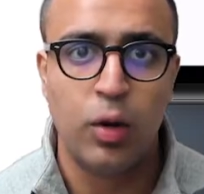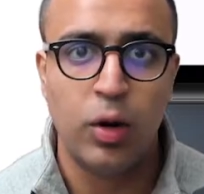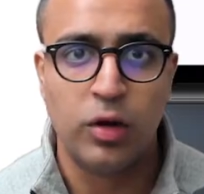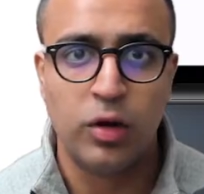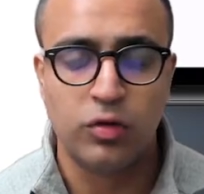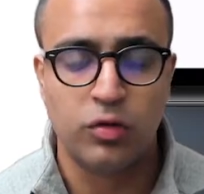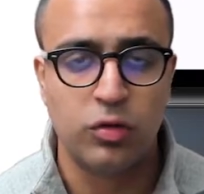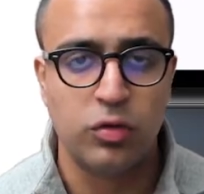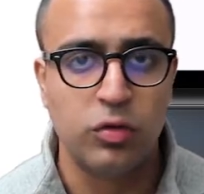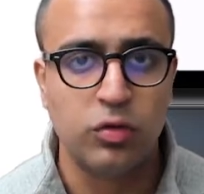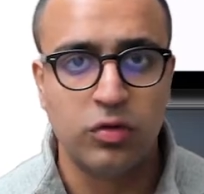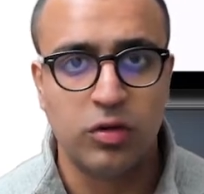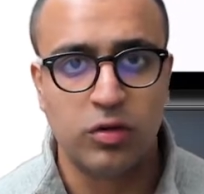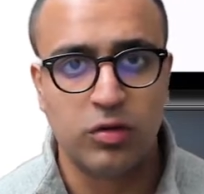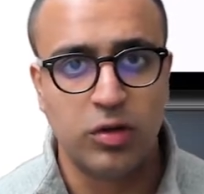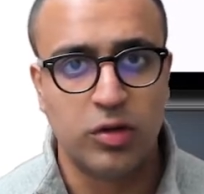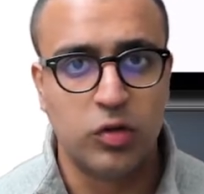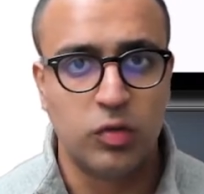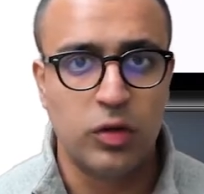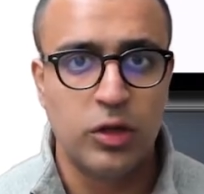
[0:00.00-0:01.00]
us to
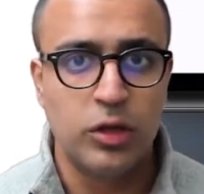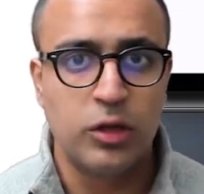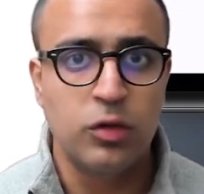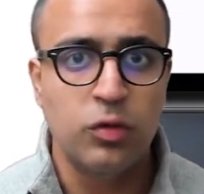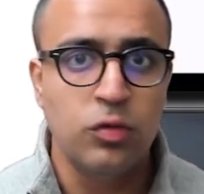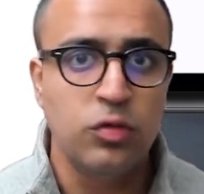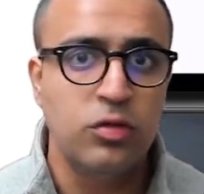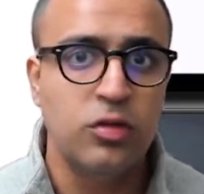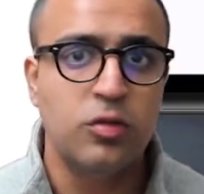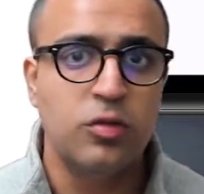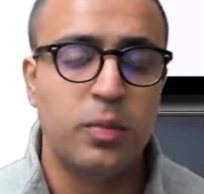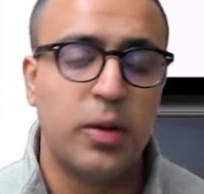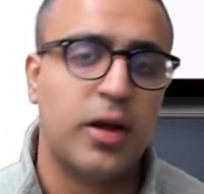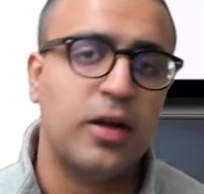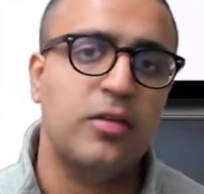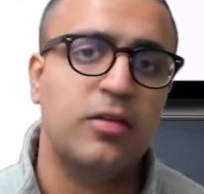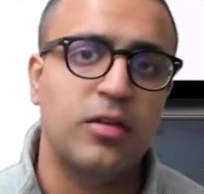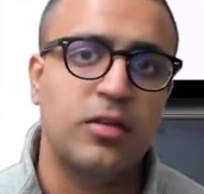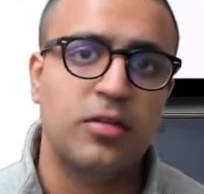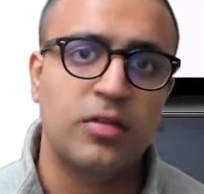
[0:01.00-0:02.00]
successfully use these
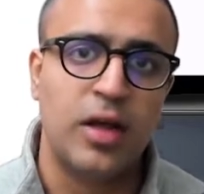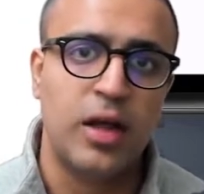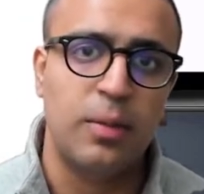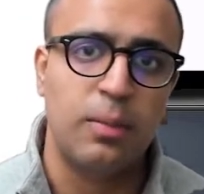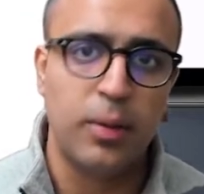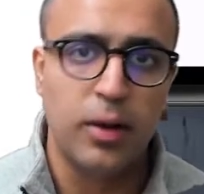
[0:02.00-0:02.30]
packages and